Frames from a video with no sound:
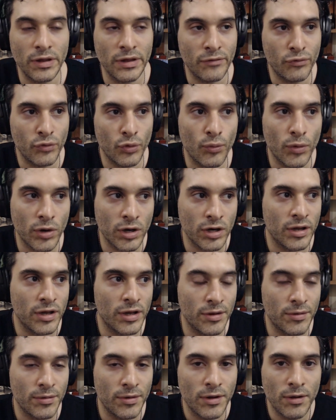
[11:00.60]
if you want
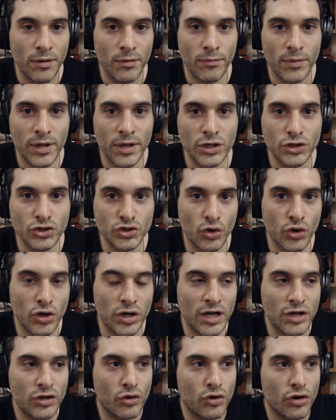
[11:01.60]
to make sure
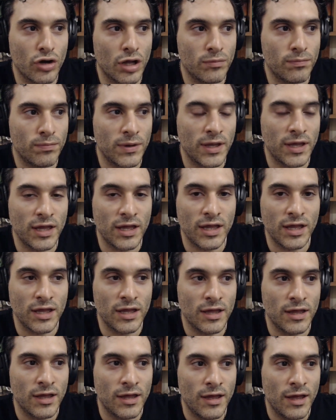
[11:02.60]
that you're not
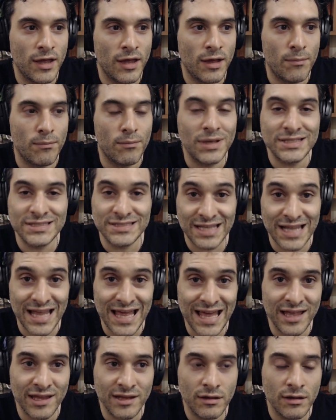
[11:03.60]
being
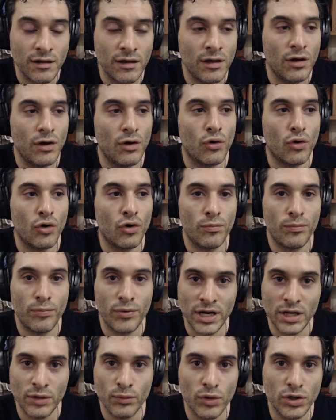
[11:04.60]
misled or
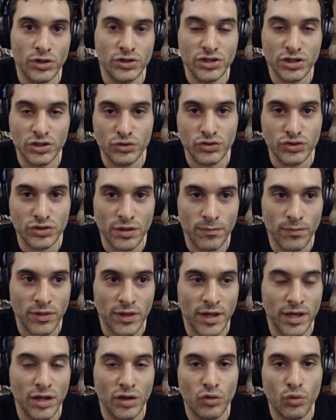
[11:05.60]
brainwashed into
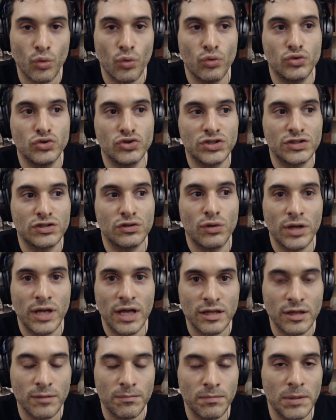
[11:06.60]
something don't just look
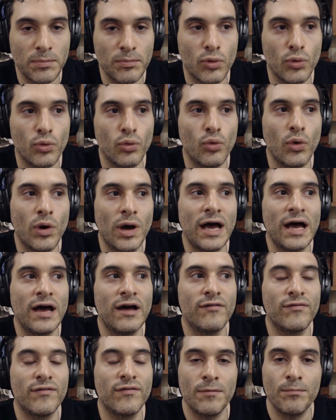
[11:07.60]
at the people who
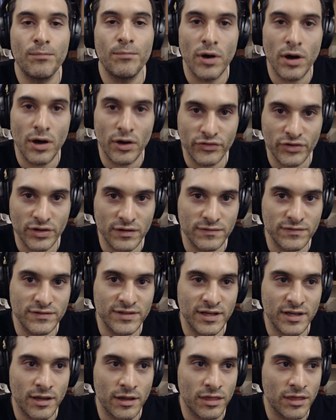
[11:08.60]
have positive
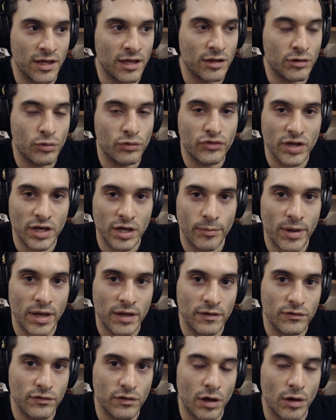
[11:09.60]
thing to say
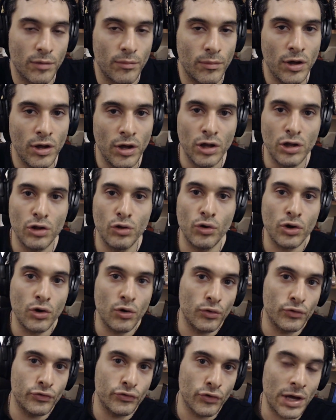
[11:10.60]
about islam look
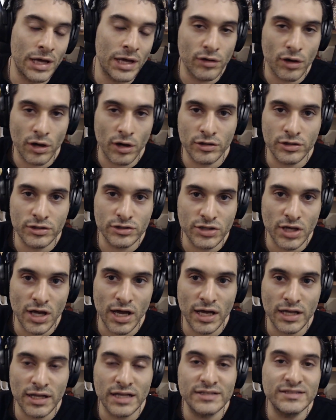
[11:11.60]
also at the other
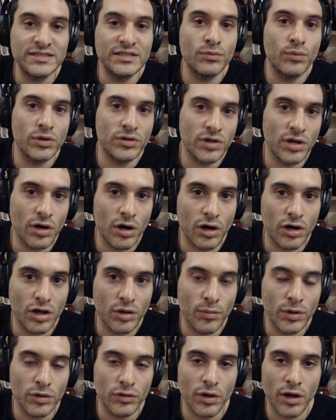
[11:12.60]
side and see what their
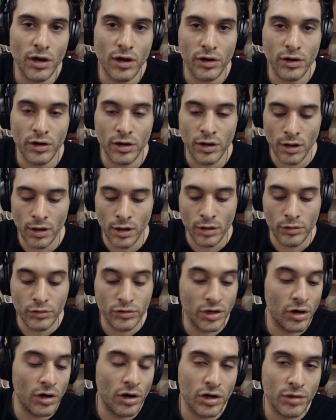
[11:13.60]
argument are
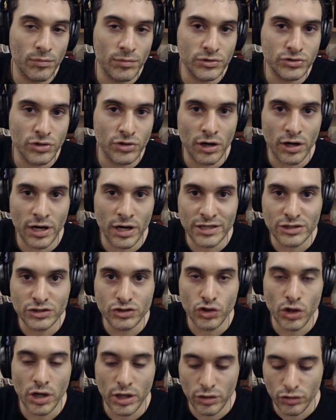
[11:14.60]
their arguments are and
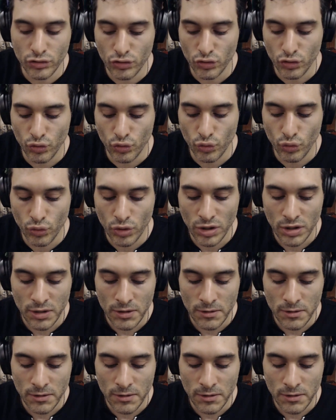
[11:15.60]
try to